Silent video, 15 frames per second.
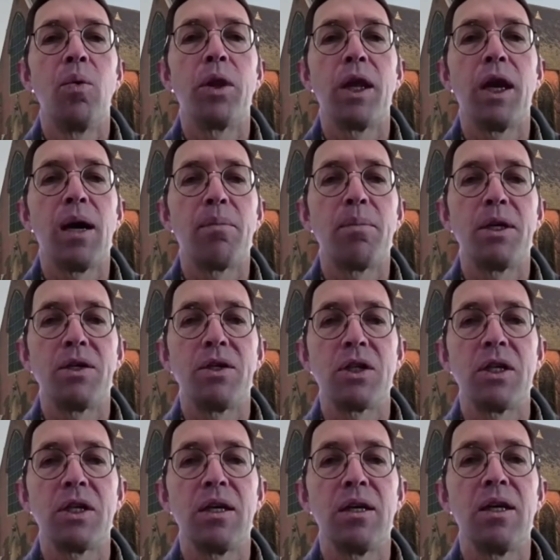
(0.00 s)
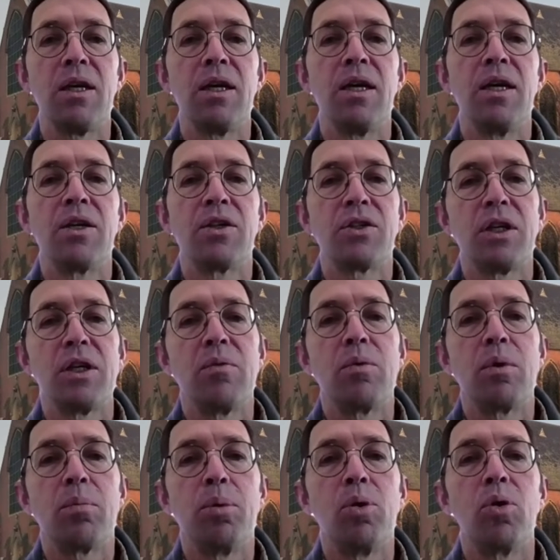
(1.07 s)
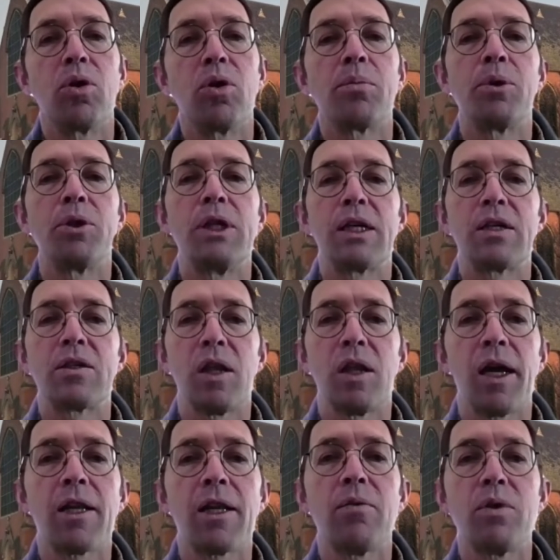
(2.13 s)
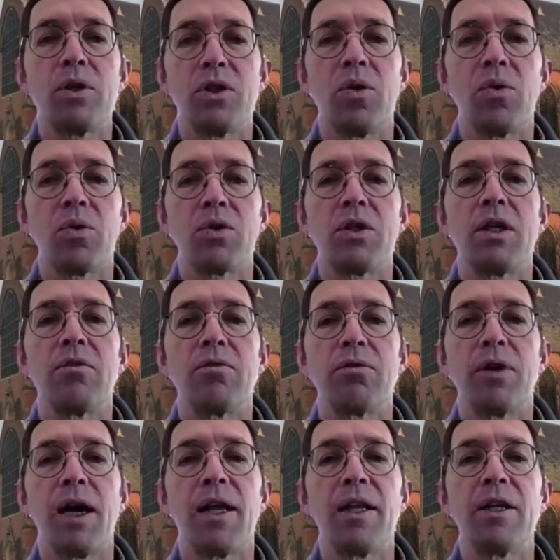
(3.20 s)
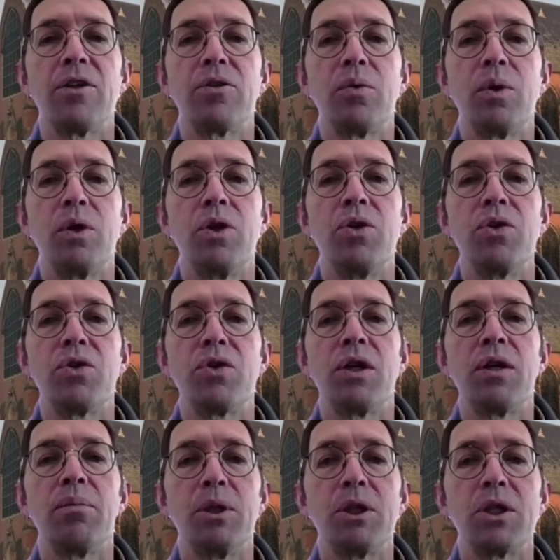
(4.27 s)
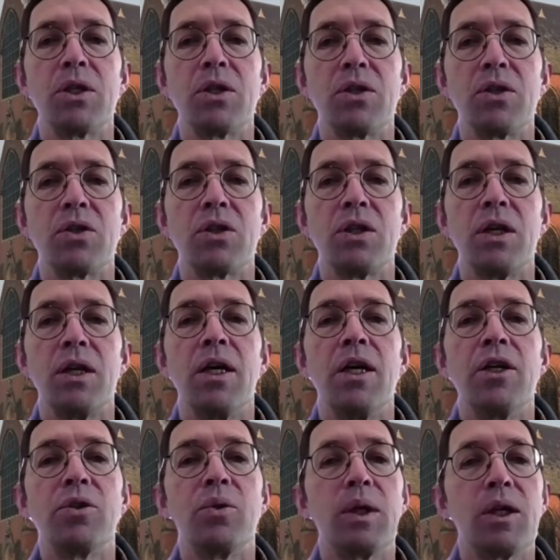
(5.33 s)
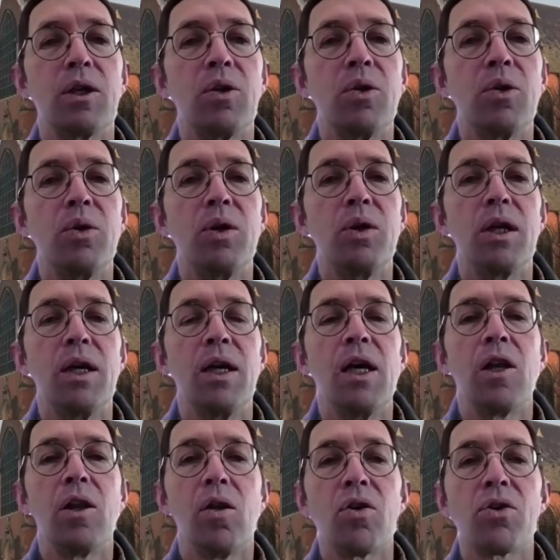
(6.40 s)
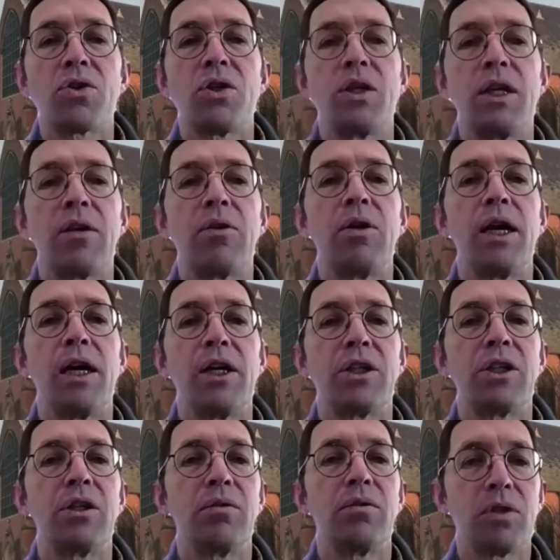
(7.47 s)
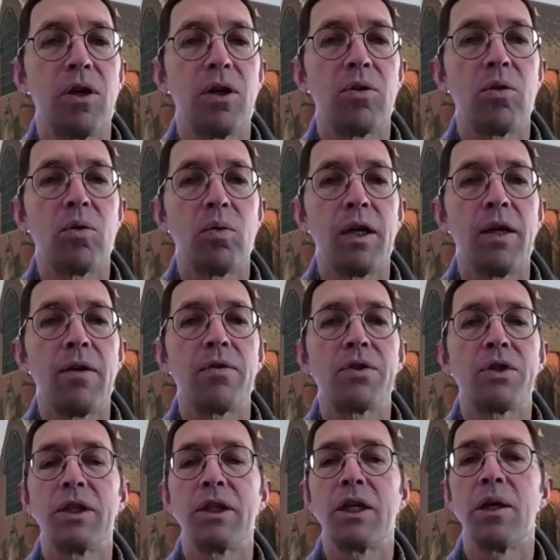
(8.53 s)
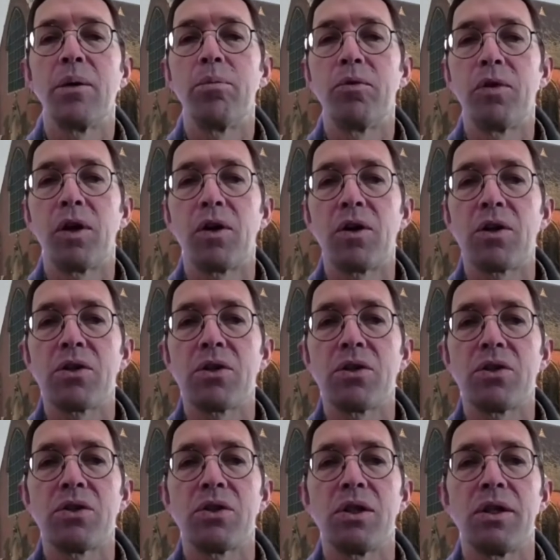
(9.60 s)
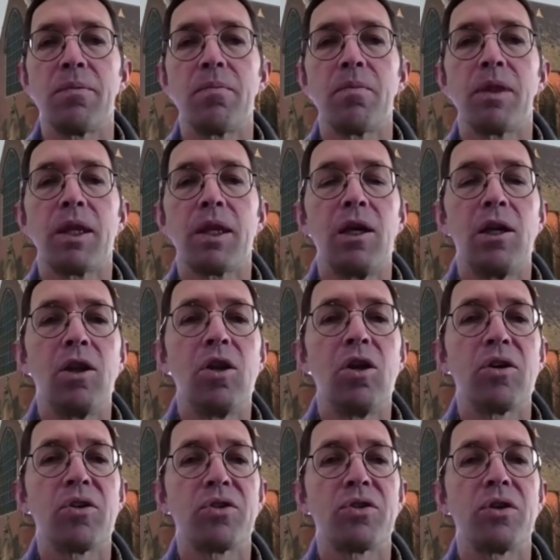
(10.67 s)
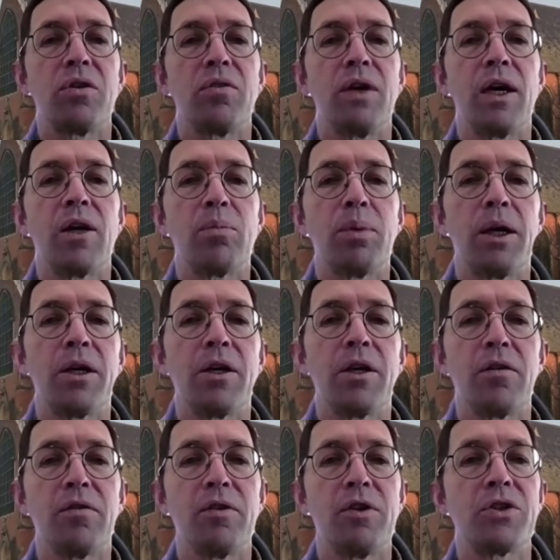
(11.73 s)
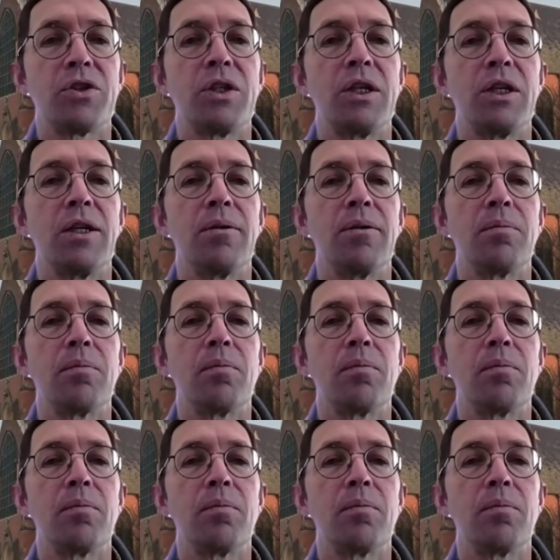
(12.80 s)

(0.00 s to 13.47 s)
Well, the IPCC report projects likely results in failing to reduce emissions to include loss and degradation of coral reefs and kelp forests, loss of alpine diversity,